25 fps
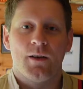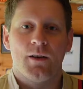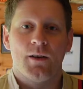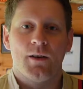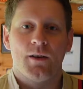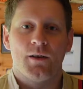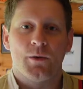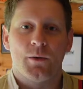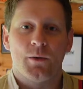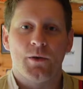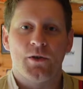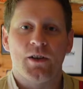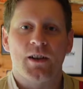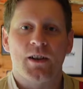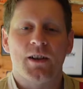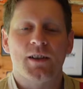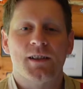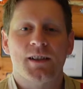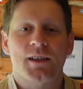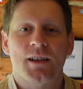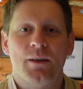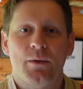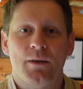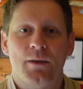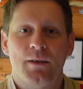So as you can
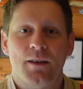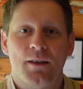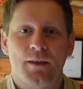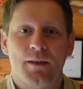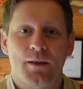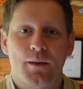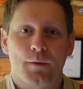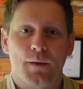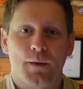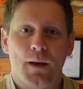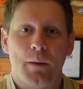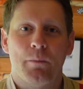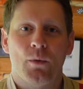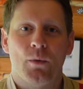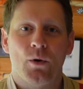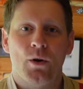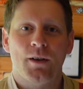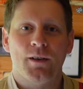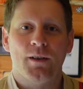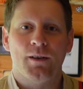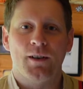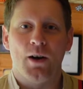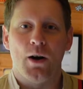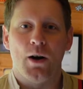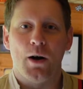see with the
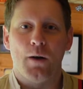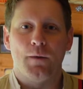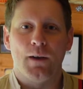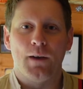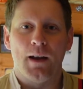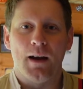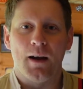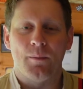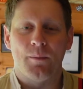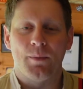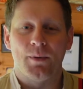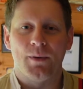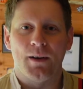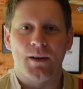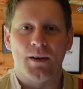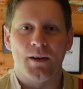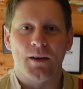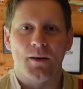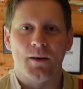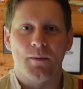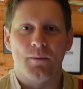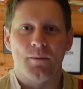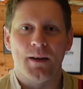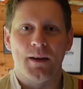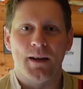flamboyant half lap,
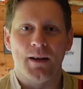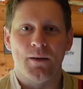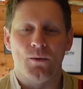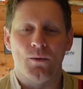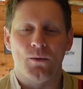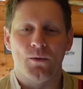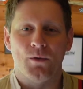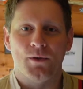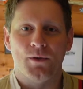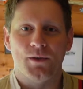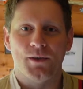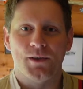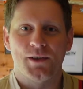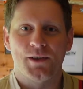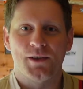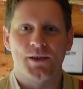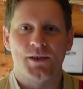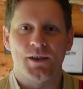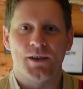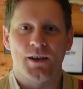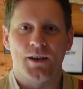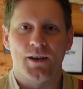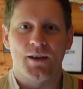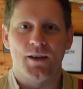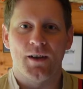it
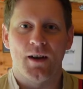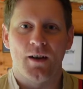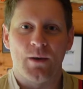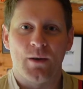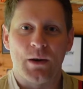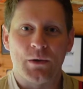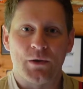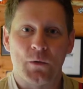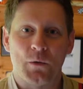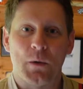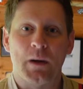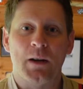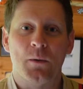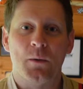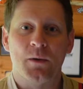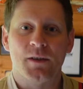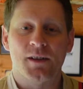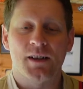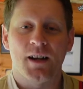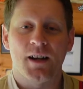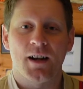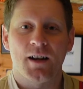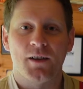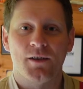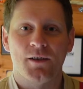was around 21
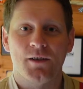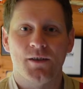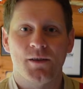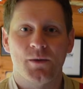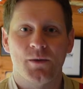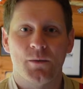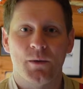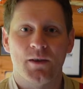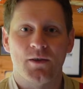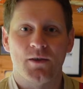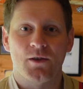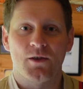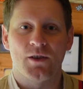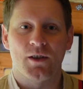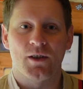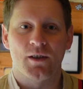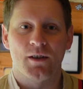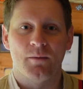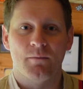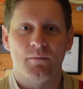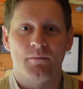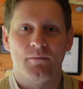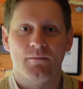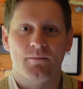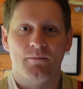seconds, which
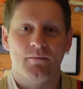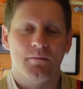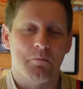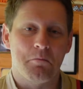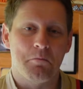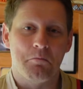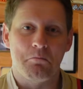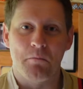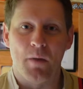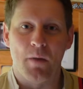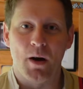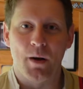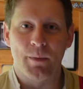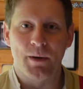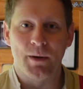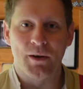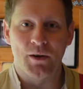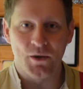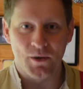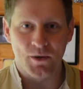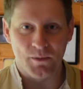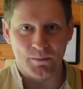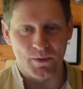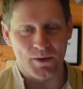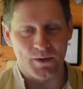might be
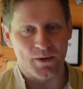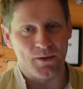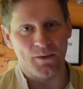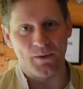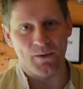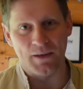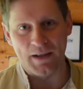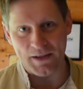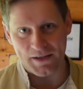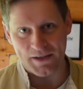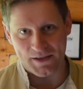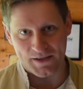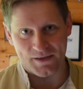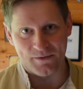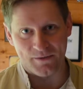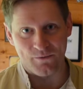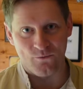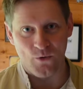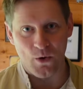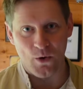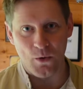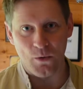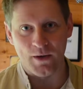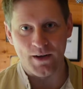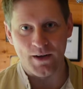good, but let's
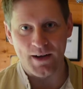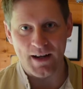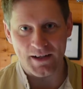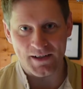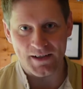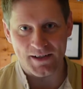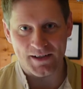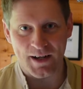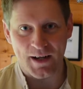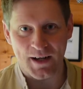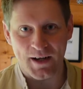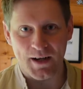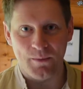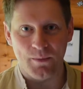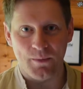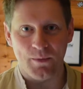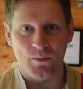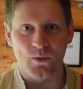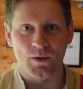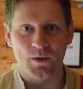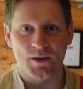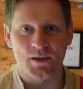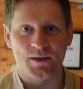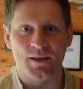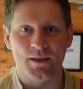roll the next tape.
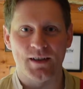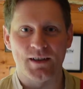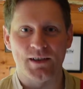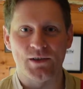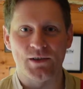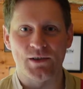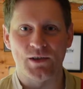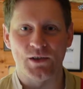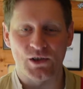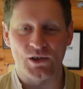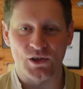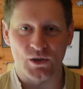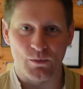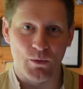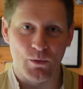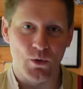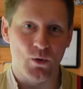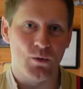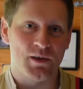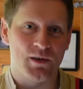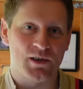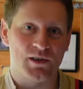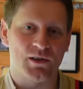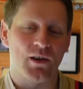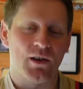This is the
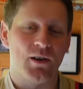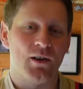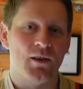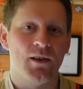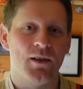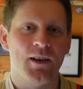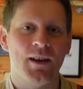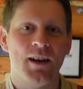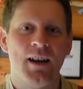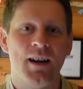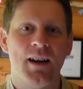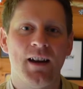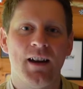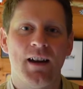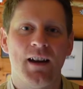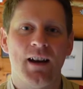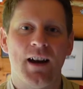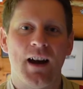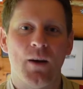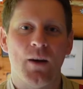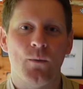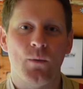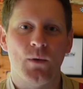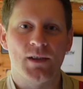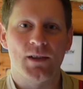smooth style,
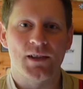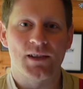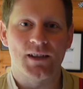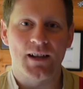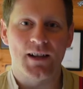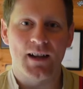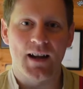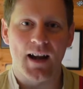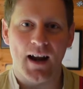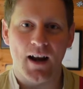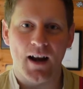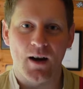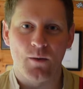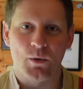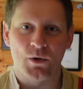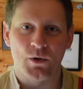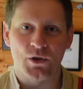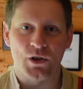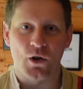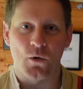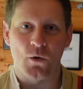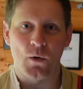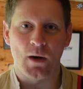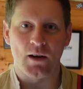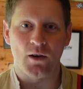and we'll see how
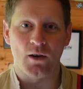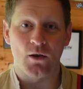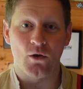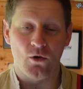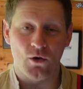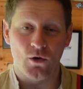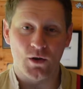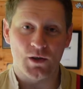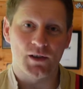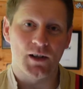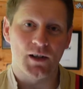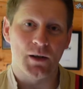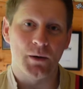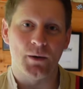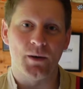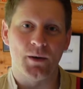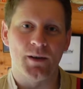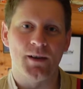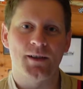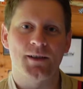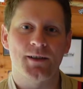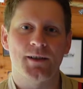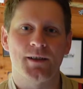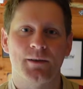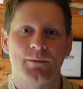much quicker or slower
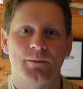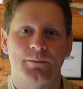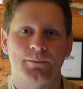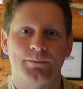it is.